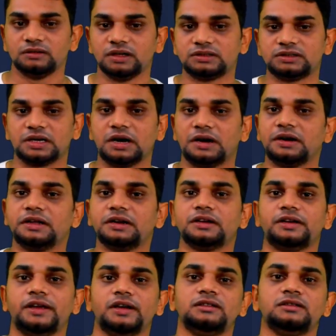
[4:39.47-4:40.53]
There is a container
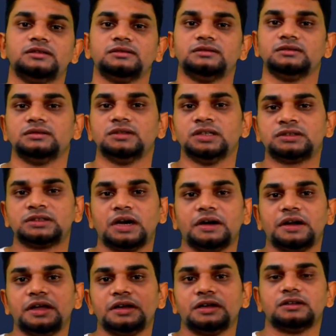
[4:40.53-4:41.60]
here. This
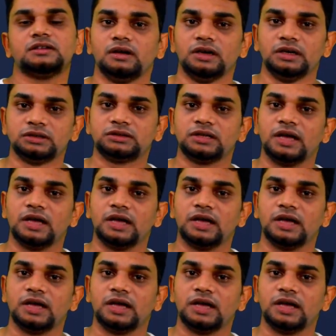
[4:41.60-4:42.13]
container is